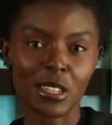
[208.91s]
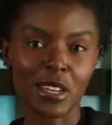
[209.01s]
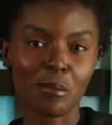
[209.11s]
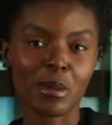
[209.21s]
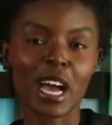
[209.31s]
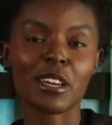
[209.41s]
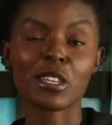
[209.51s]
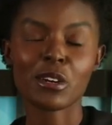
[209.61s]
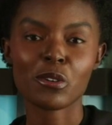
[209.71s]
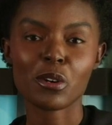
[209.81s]
that
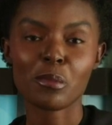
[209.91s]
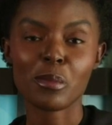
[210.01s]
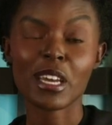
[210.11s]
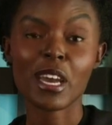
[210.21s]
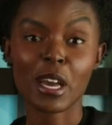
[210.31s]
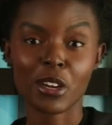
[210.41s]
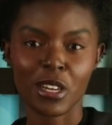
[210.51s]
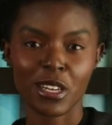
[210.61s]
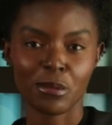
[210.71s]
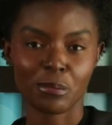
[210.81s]
mask true mediocrity.